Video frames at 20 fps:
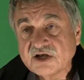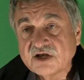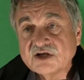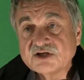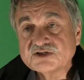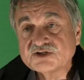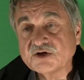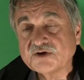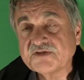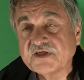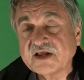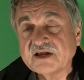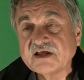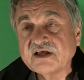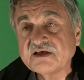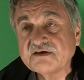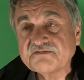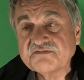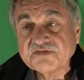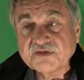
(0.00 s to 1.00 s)
so that
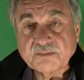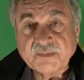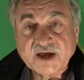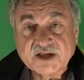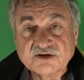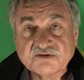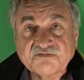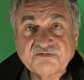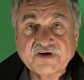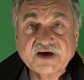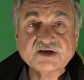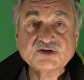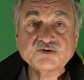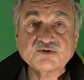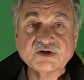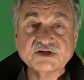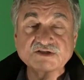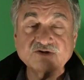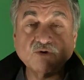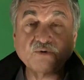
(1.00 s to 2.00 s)
if the manufacturer
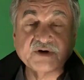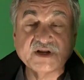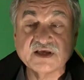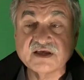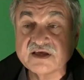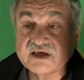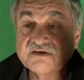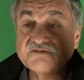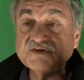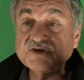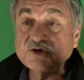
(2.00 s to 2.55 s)
has already given